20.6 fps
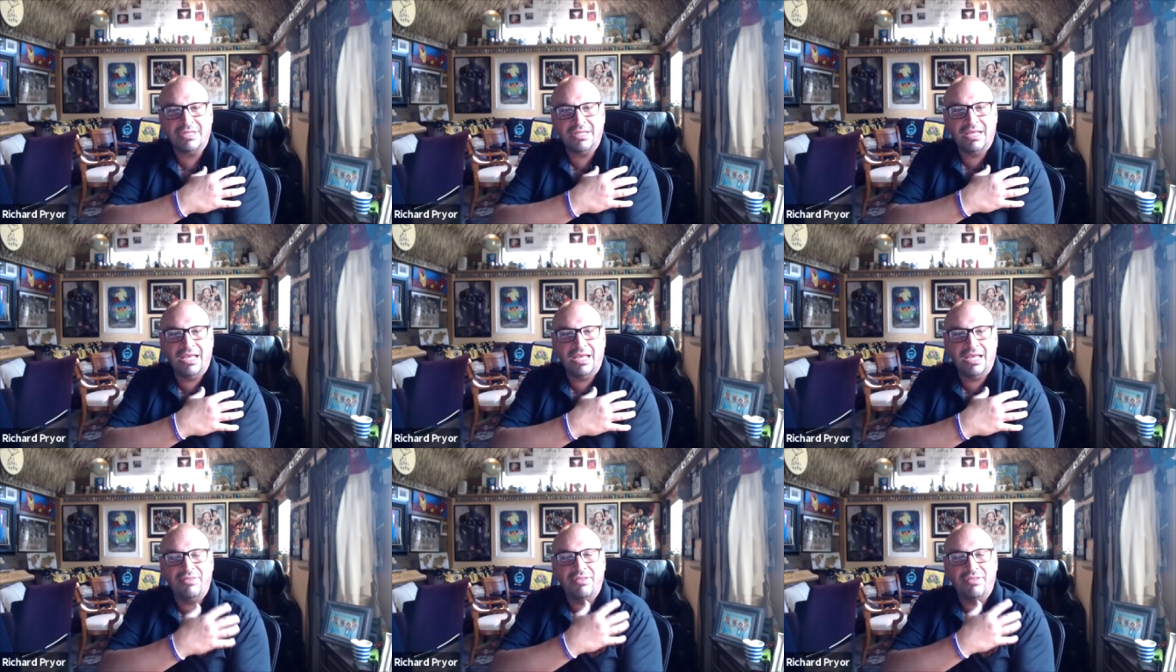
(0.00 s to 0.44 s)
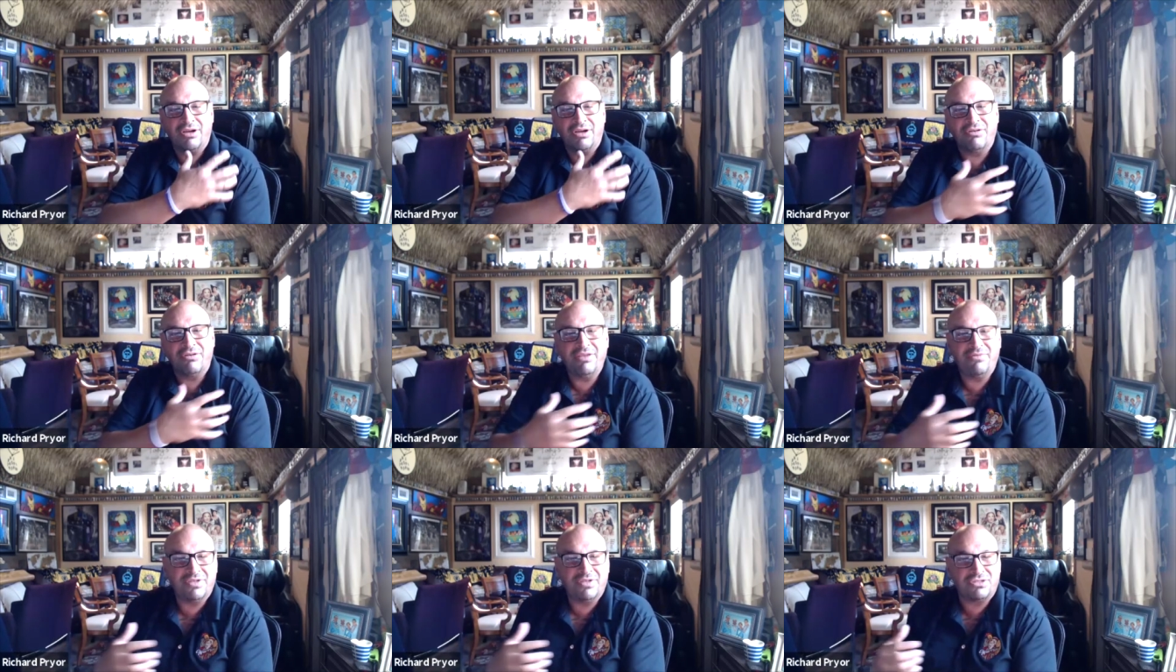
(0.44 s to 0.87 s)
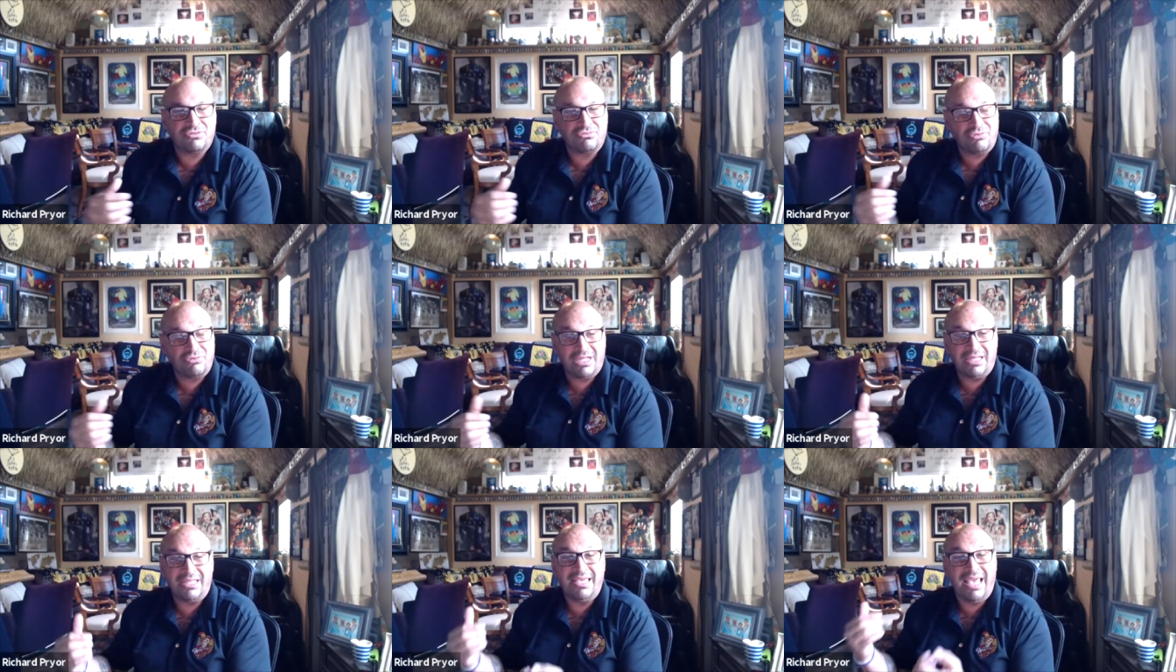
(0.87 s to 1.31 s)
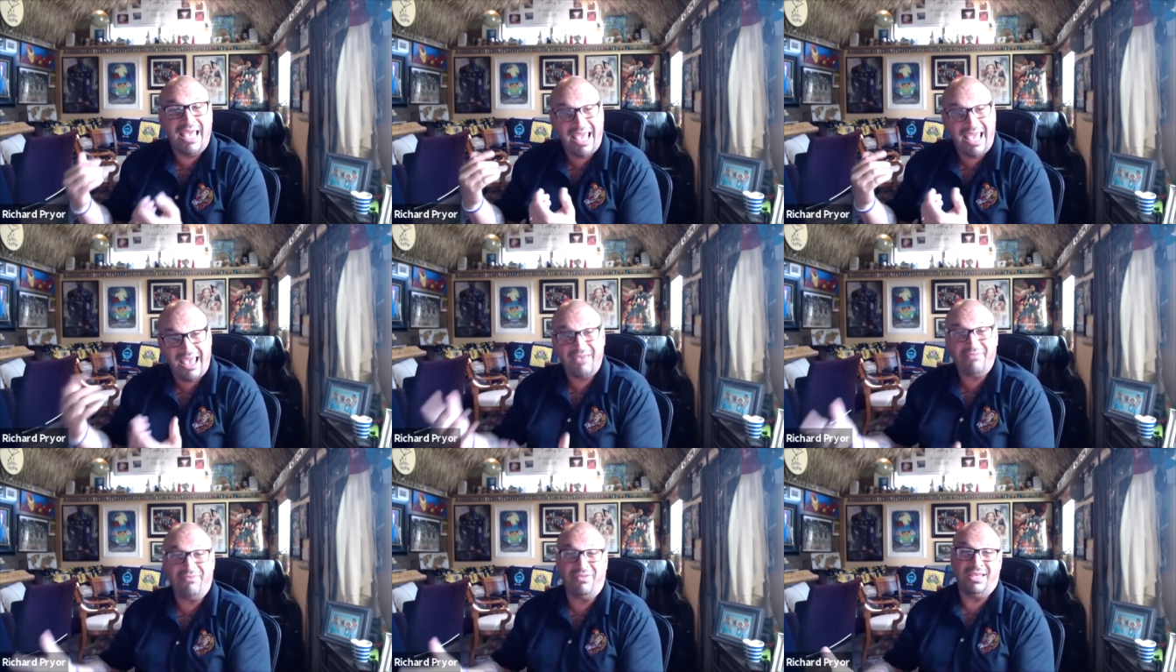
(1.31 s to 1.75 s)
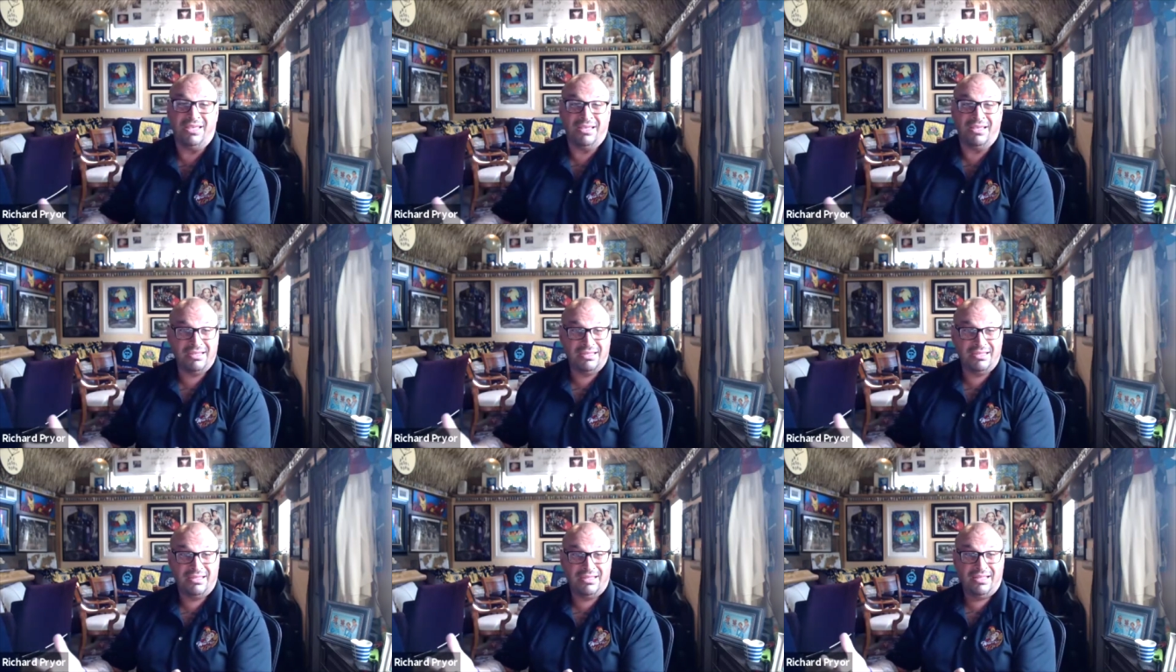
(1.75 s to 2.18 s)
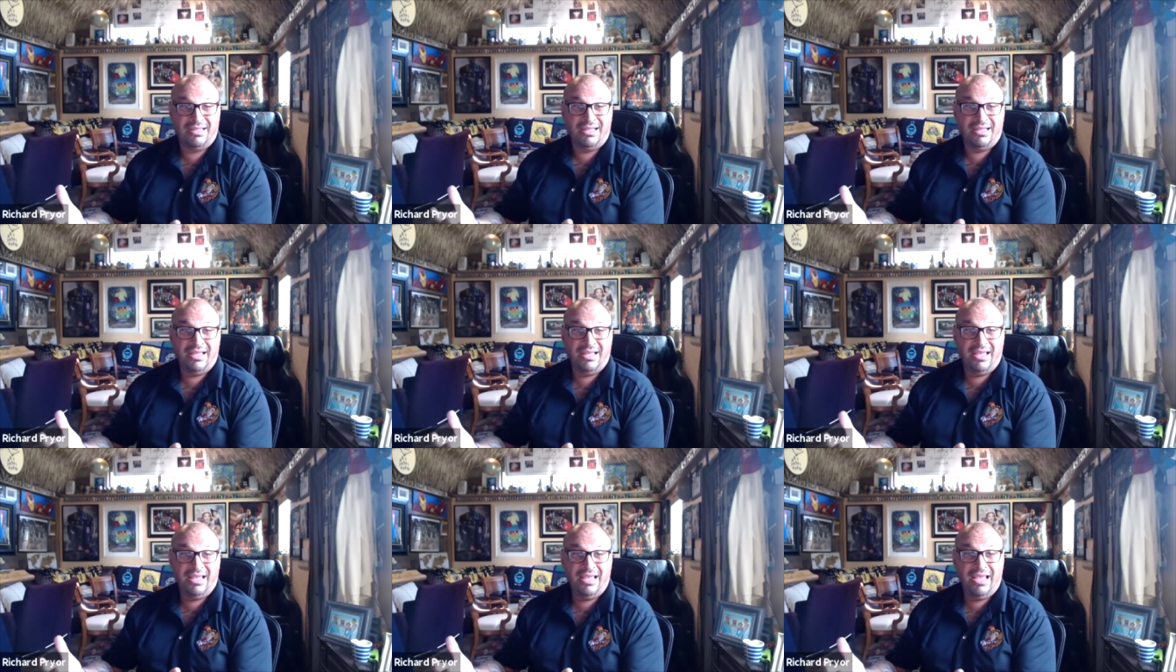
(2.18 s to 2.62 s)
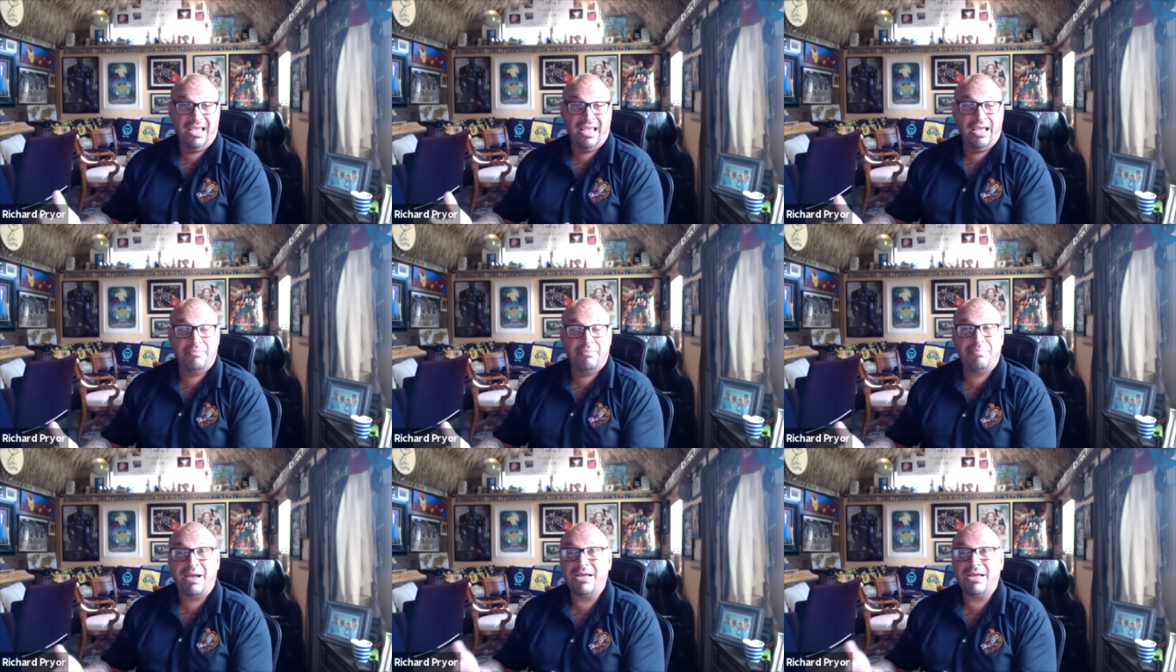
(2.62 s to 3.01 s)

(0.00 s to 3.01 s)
and the grief is really heavy. And by